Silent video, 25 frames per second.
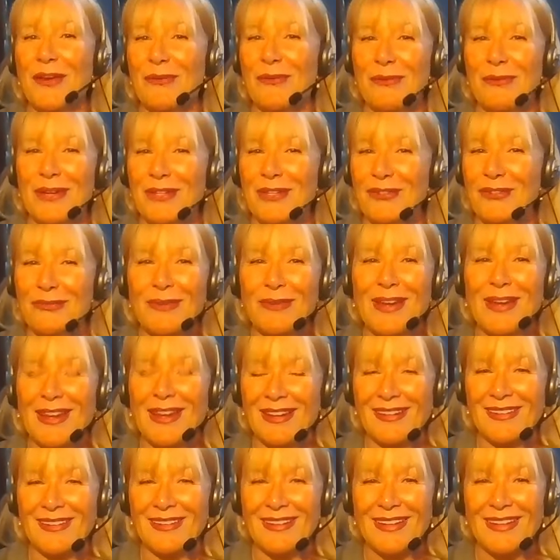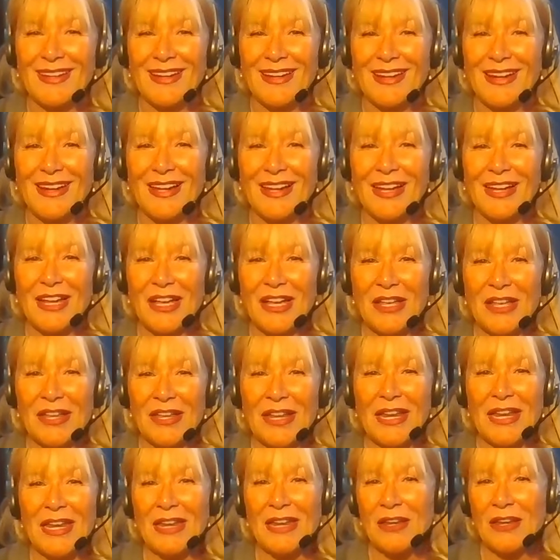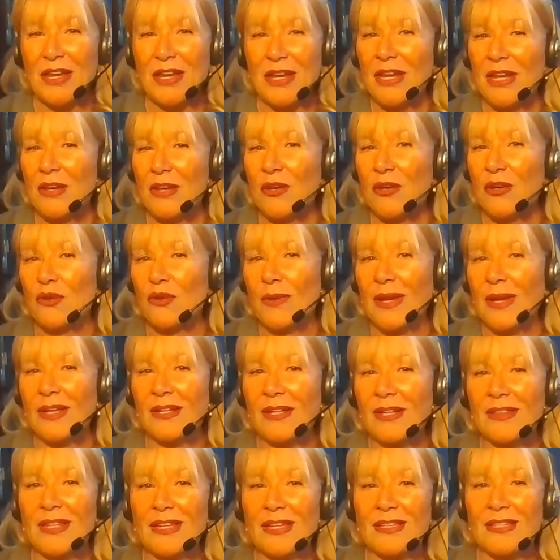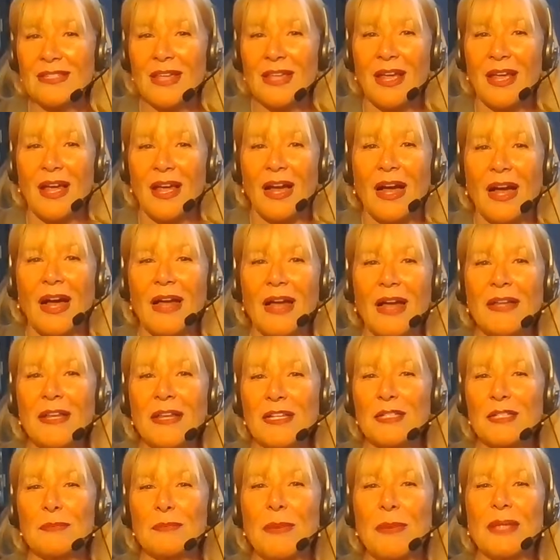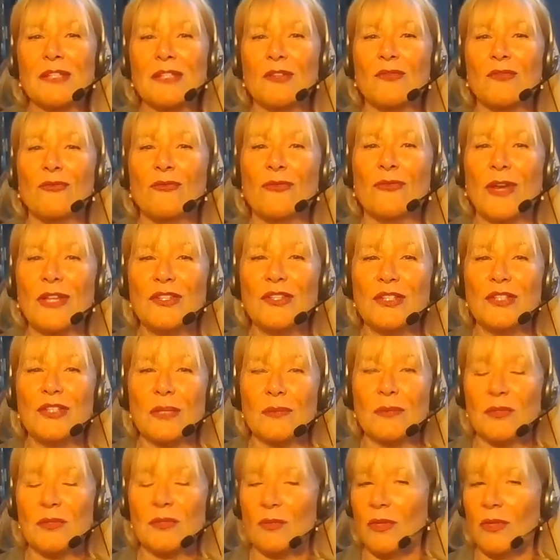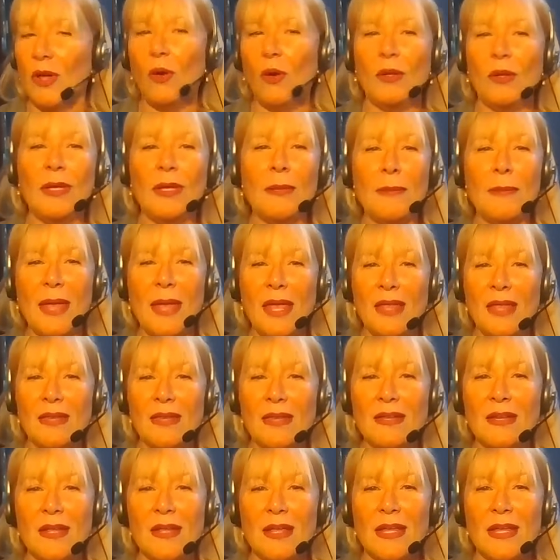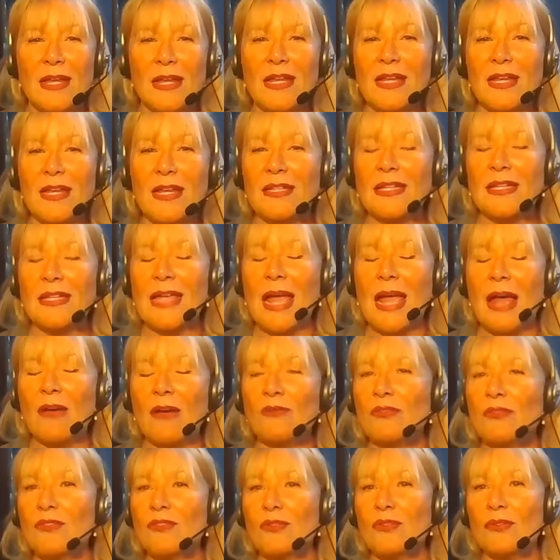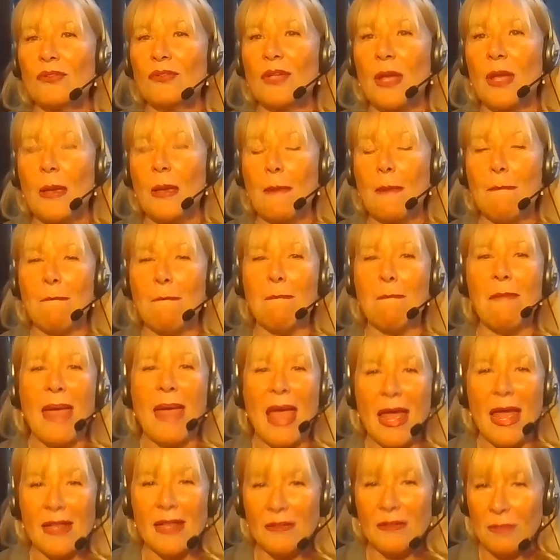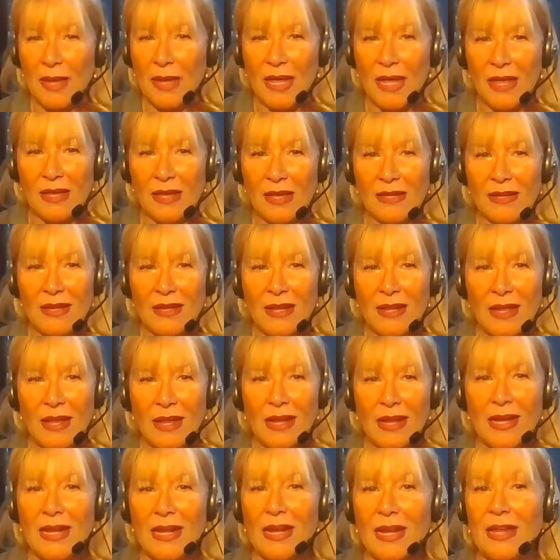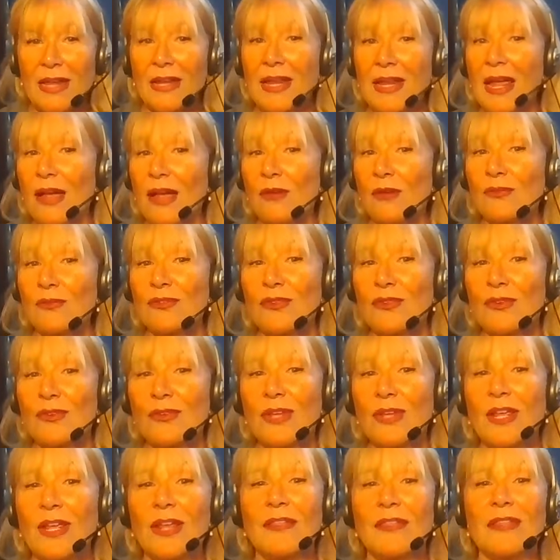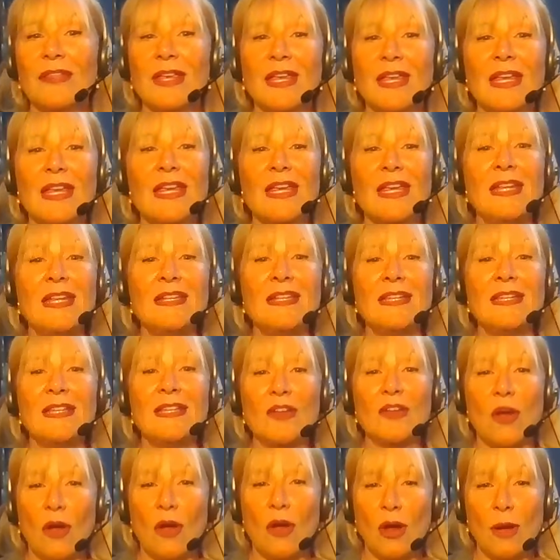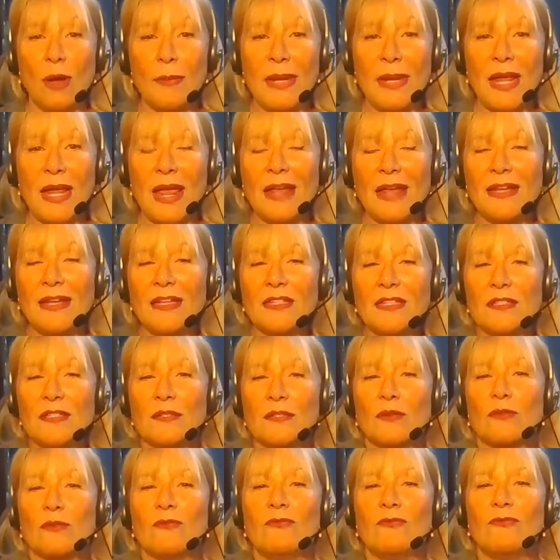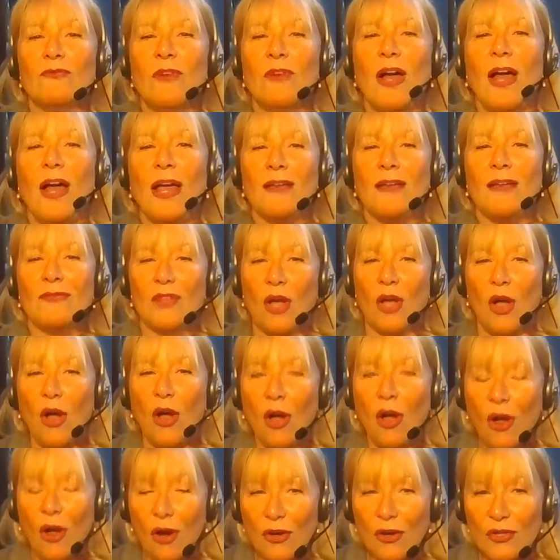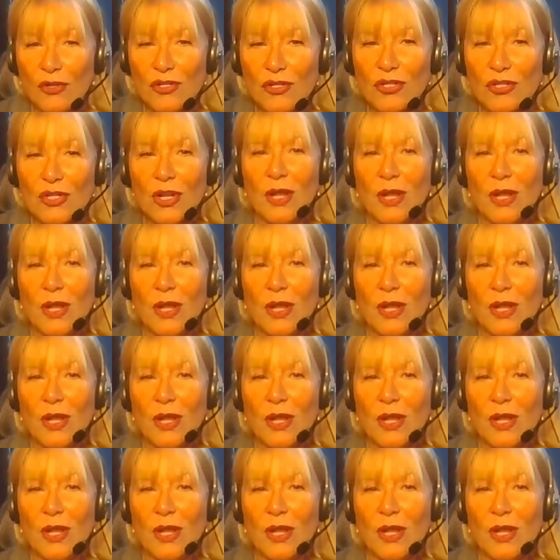retreat. He created these unexpected friendships with holy men. He encountered madmen. He encountered the Indian army, and he survived the harsh